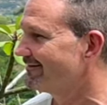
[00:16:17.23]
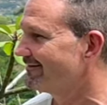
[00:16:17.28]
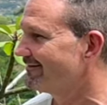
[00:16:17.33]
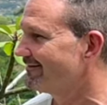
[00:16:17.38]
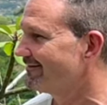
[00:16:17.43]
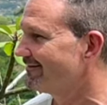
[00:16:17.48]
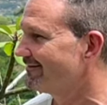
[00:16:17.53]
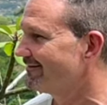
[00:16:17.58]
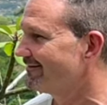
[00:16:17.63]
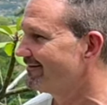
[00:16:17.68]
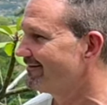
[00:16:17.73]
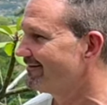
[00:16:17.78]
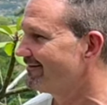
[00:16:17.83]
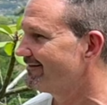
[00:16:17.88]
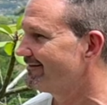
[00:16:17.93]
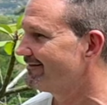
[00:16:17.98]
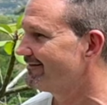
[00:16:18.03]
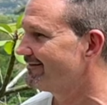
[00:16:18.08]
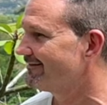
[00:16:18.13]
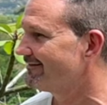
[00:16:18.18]

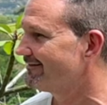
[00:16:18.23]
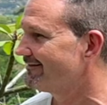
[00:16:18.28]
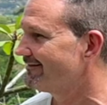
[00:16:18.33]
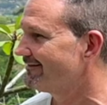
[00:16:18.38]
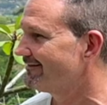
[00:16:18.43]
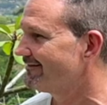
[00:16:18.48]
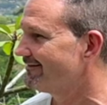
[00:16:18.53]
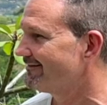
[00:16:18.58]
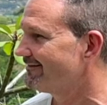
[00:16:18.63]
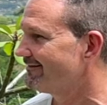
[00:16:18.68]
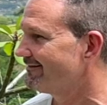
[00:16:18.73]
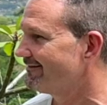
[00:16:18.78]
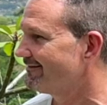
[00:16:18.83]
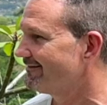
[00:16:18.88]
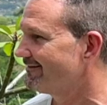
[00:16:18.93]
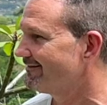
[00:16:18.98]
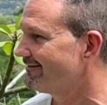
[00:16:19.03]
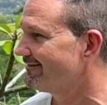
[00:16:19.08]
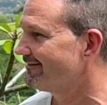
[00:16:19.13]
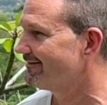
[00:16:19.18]

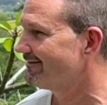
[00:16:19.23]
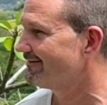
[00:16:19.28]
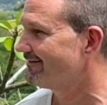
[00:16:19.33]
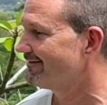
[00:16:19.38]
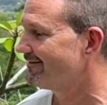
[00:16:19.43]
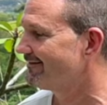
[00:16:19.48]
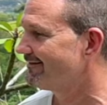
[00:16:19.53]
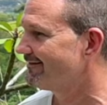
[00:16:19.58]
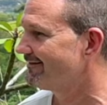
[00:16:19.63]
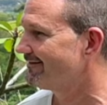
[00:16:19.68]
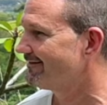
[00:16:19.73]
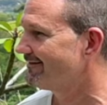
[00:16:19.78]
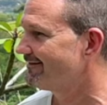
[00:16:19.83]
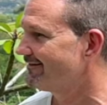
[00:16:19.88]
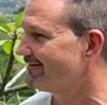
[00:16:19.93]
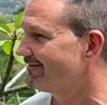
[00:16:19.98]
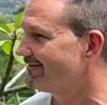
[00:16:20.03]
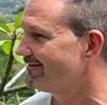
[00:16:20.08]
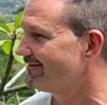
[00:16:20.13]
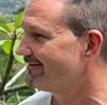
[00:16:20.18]

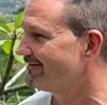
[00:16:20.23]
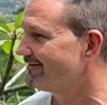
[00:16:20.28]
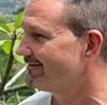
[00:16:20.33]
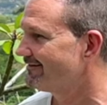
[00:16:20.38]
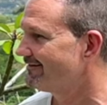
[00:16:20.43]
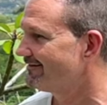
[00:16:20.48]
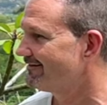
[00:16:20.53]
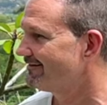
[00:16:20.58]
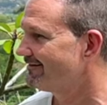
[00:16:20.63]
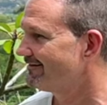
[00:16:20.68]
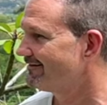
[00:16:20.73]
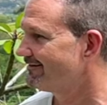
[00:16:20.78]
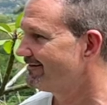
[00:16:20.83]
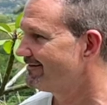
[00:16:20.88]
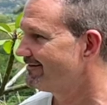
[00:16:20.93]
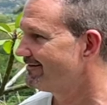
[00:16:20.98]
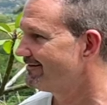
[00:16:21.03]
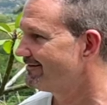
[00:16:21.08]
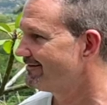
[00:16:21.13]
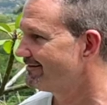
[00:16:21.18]

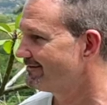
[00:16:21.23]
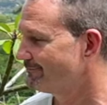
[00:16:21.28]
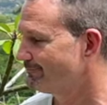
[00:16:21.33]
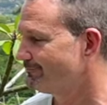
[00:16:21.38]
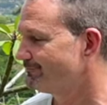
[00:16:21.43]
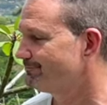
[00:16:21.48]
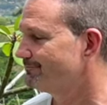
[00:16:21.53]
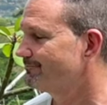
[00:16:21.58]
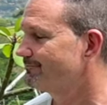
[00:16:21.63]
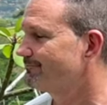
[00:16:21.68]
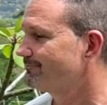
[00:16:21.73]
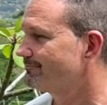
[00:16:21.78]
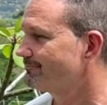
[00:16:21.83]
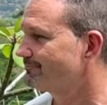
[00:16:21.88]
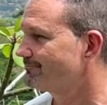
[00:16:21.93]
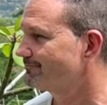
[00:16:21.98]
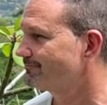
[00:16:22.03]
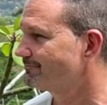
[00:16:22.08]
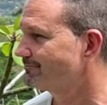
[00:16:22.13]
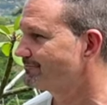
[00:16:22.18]

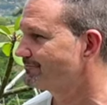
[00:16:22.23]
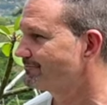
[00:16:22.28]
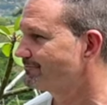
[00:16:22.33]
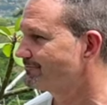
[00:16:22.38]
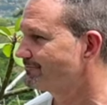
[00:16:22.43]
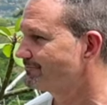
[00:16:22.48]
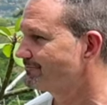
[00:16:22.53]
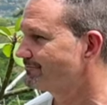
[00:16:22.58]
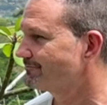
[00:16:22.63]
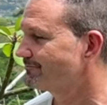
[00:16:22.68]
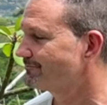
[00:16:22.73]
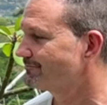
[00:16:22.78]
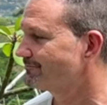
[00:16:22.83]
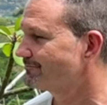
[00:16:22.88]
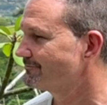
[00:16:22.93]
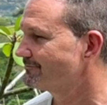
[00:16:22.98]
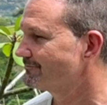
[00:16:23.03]
No words are spoken by the person on screen.